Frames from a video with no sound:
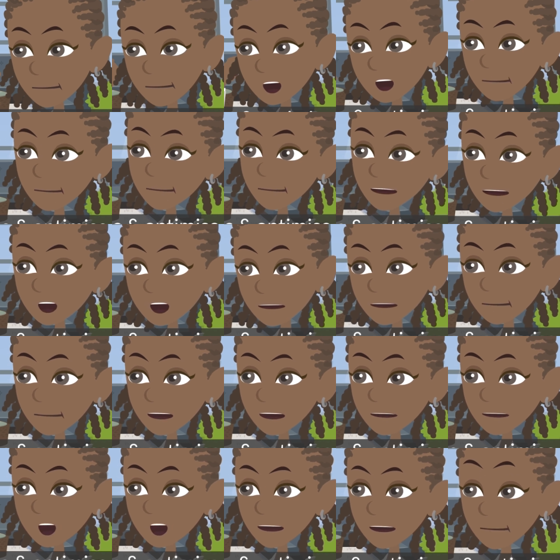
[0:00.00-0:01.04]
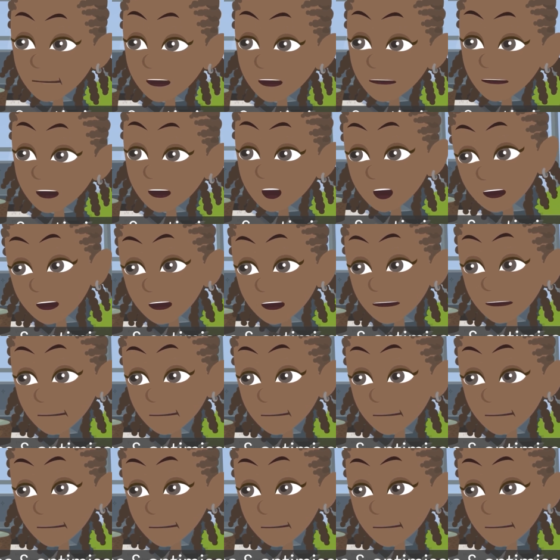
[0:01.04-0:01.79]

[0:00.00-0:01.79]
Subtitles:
PERT chart is used to analyze